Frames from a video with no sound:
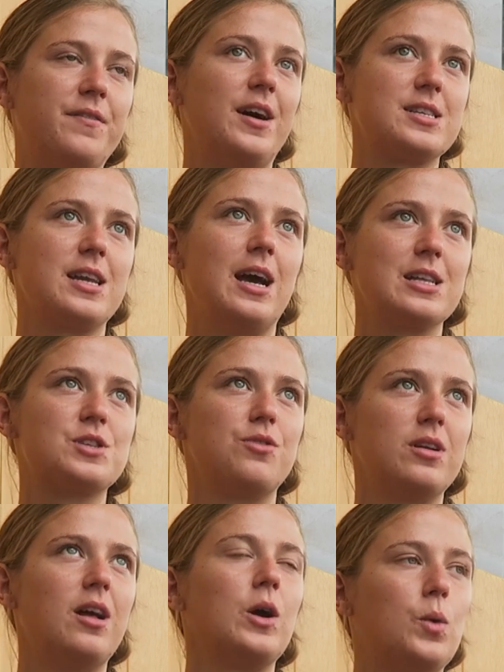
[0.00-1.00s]
at first I had to
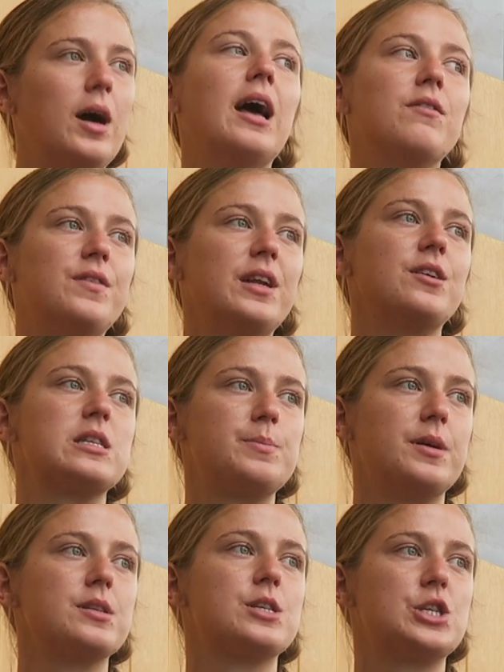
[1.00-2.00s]
rely quite heavily on
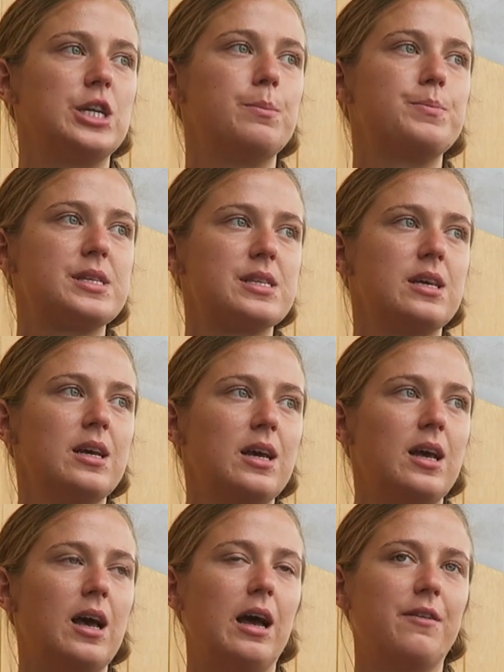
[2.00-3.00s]
sponsorships,
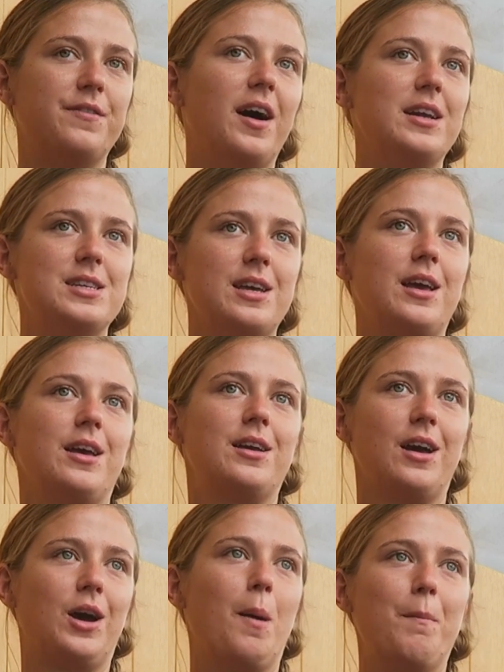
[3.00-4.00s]
and finding
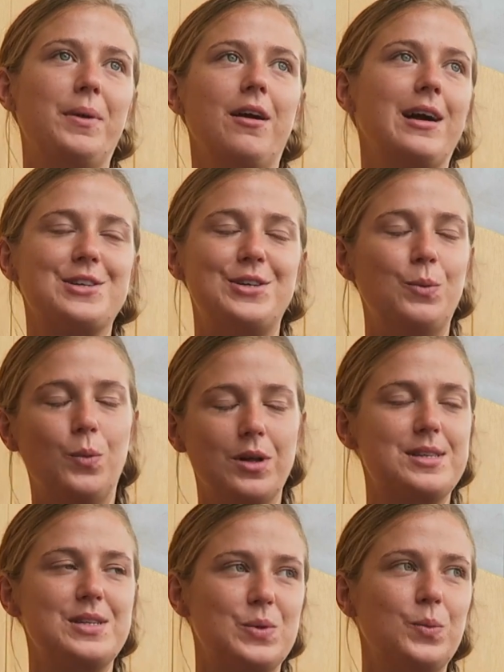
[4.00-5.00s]
a company I actually
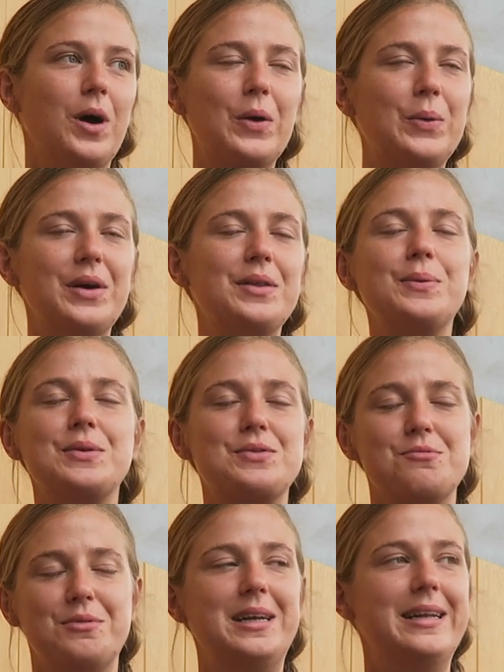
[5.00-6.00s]
wanted to work with was
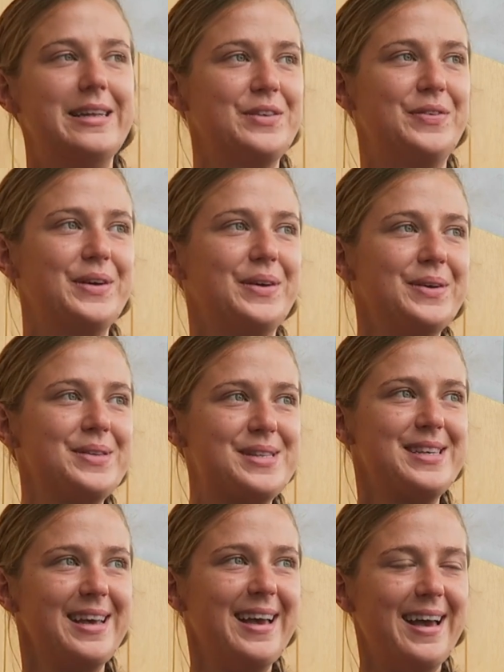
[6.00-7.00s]
really
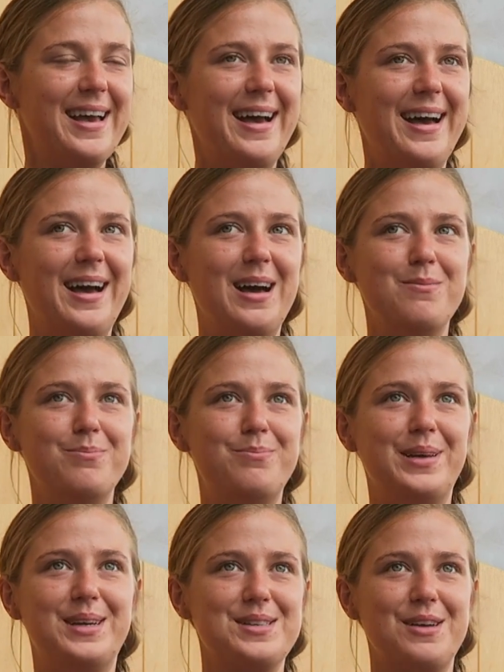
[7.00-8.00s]
difficult.
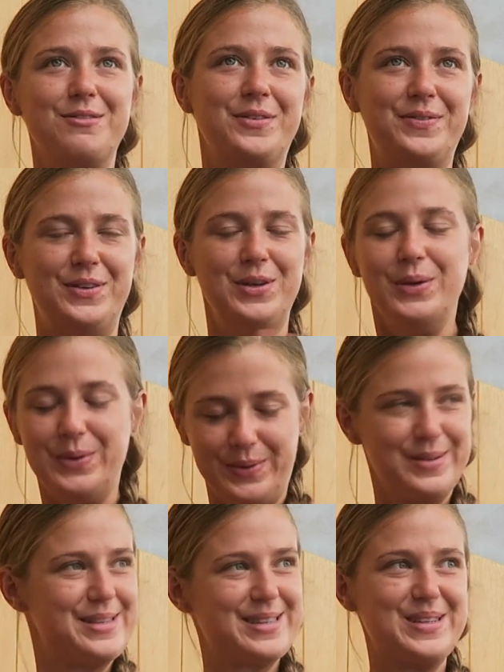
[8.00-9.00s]
Because I
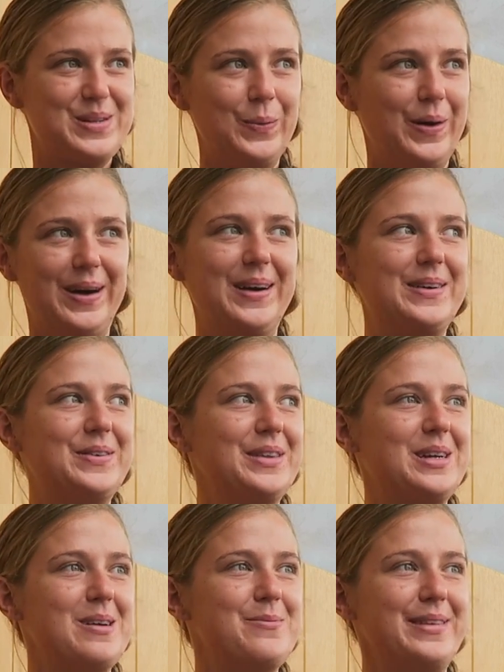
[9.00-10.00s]
refused to work with
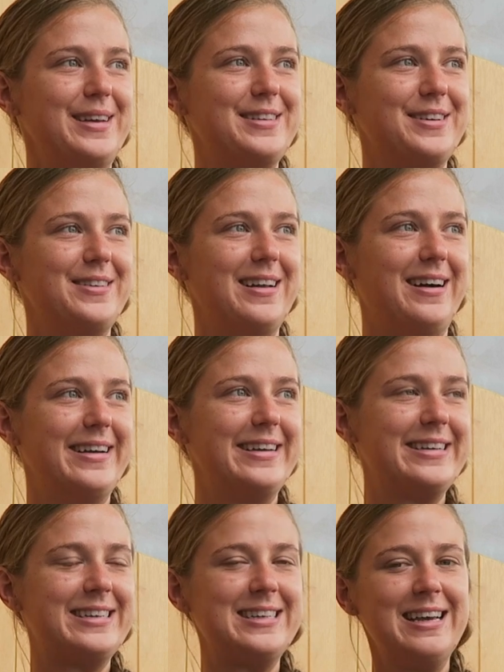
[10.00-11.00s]
a company I don't like.